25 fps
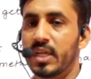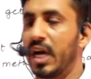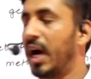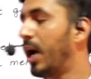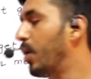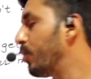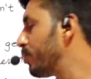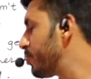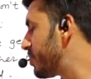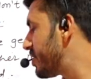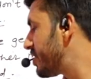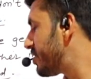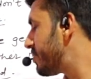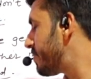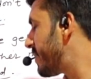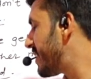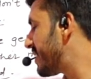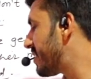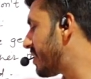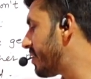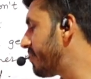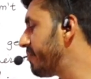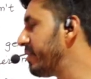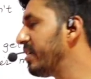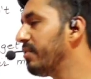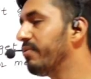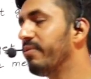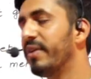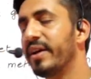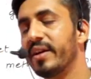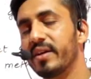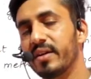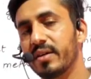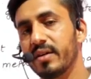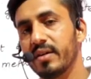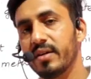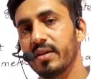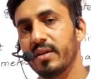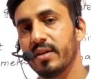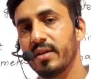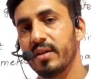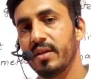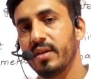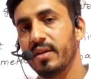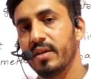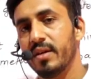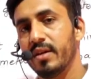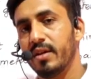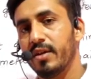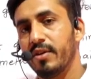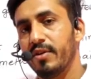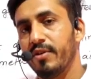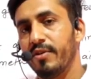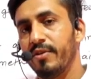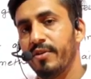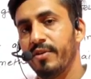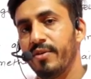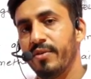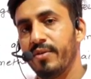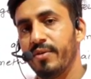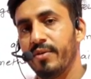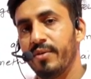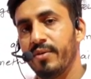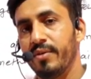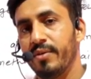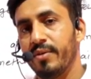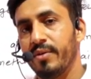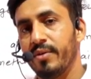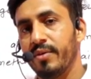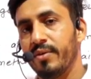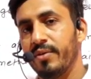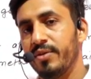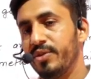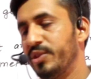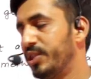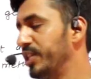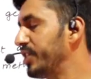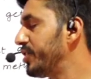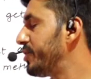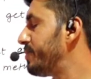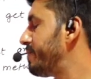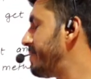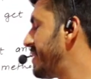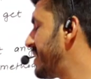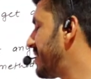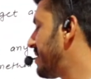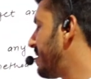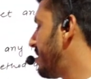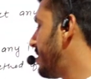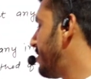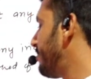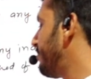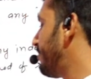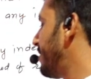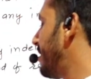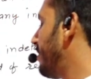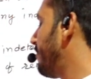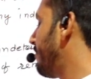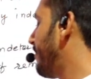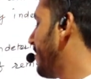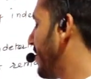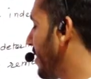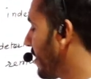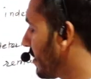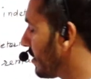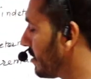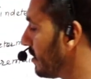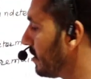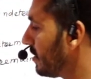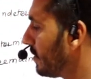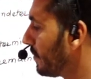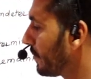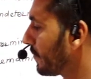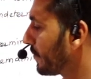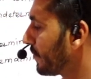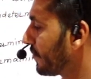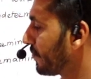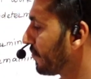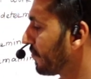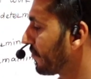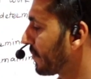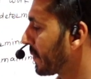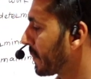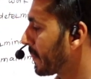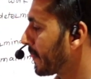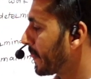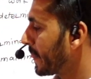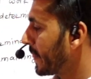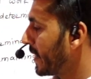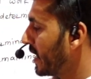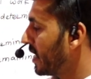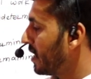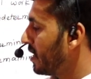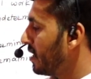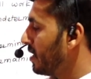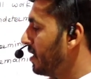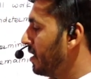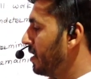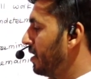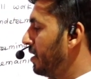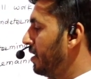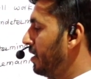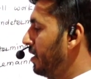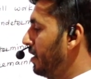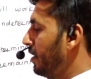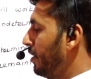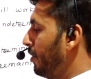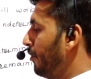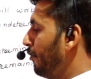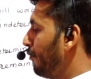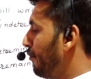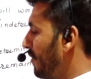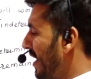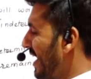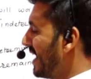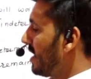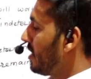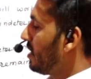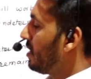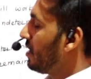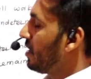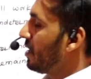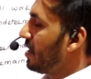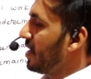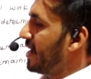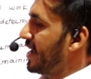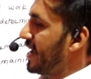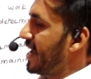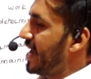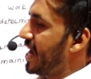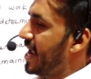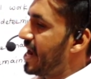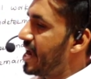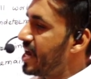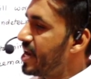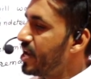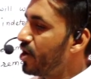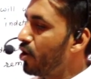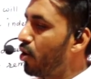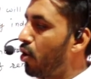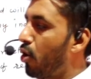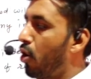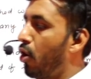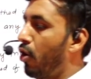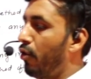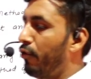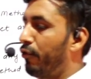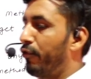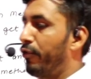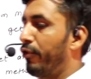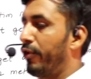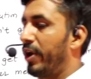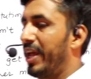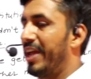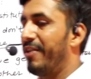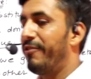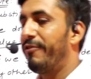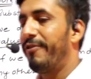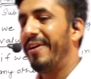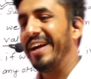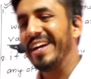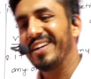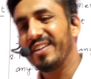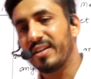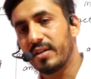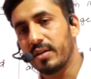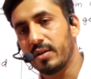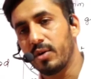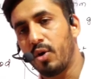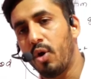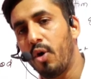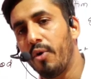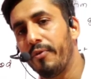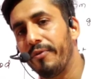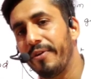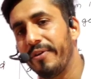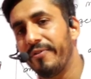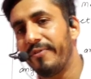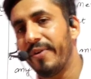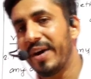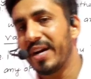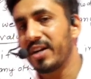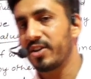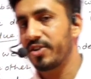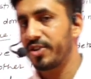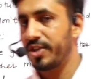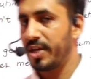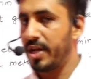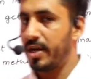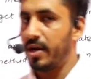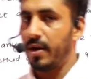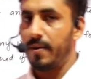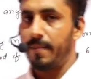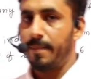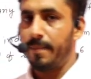How this method will work? This method will work when any of a factor of a function